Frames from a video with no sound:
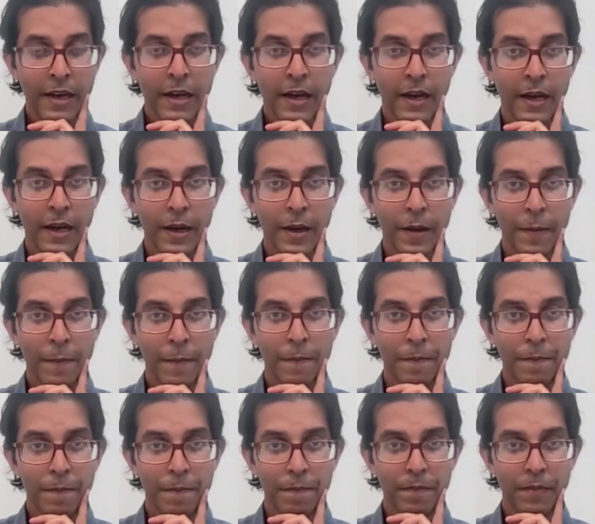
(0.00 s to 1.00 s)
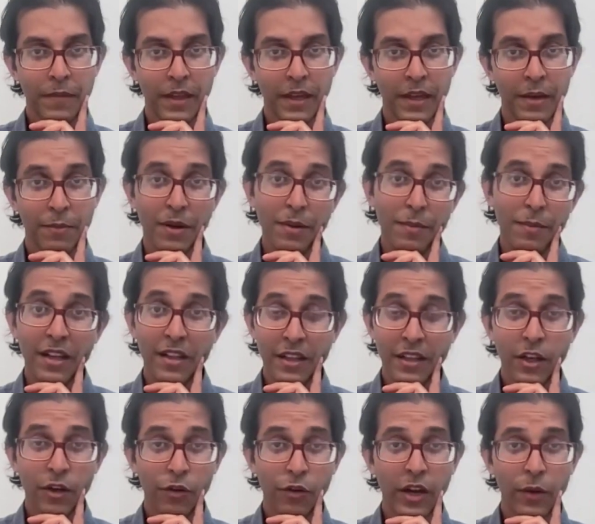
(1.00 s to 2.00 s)
But I
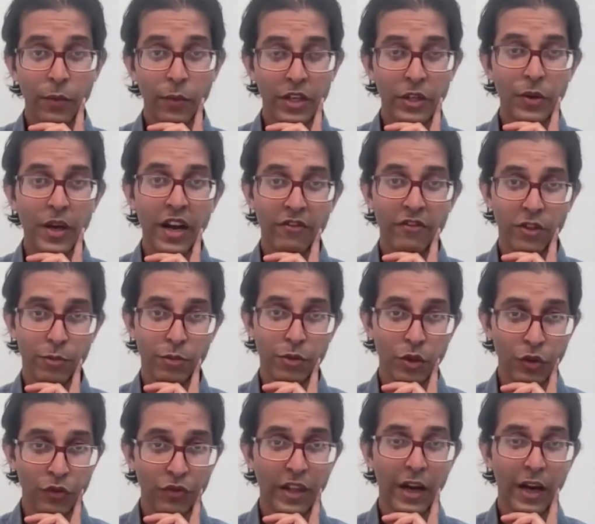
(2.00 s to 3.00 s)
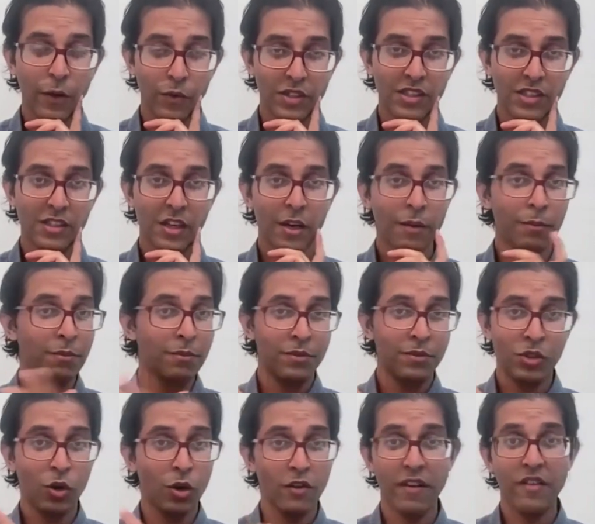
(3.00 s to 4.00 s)
think you're right. We do have to prove that with some
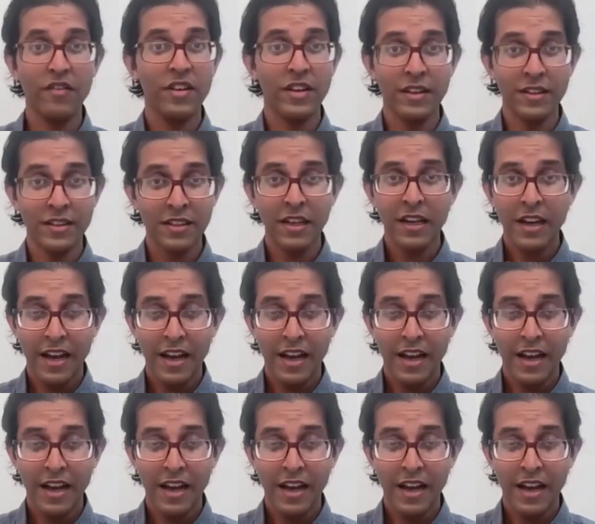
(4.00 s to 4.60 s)
sort of evidence.